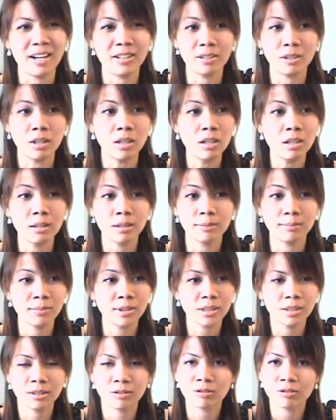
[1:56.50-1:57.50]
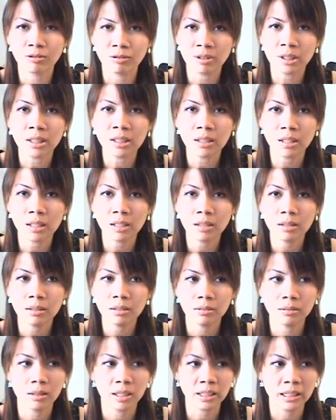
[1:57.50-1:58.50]
I don't know, I'm just
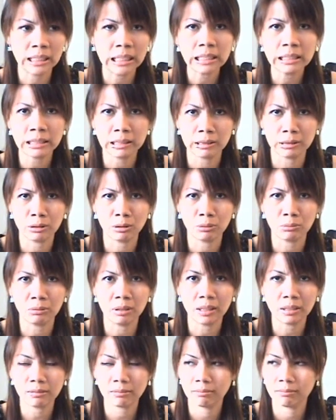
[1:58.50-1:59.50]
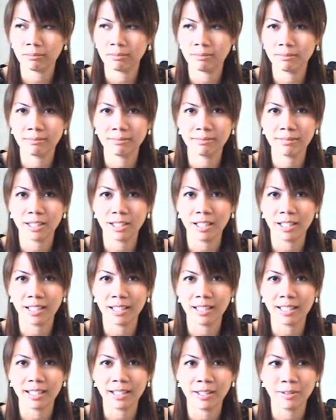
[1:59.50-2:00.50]
really addicted to it.
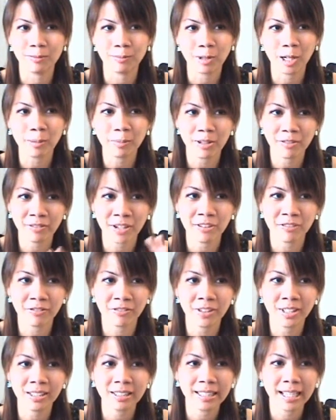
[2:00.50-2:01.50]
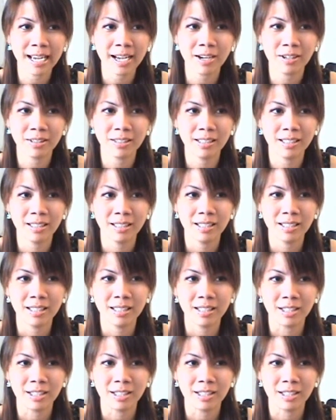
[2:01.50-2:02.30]
Probably if I feel down,